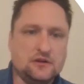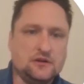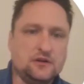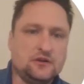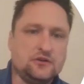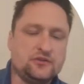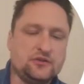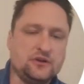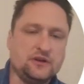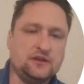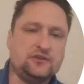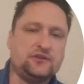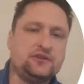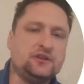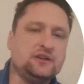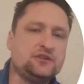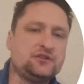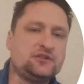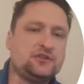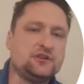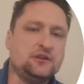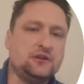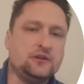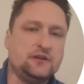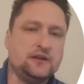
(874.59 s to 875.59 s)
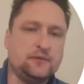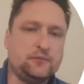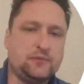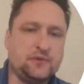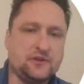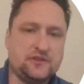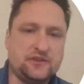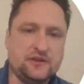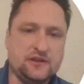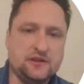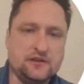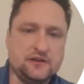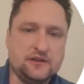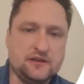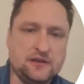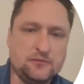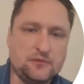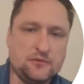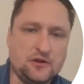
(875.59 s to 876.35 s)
Transitional epithelium,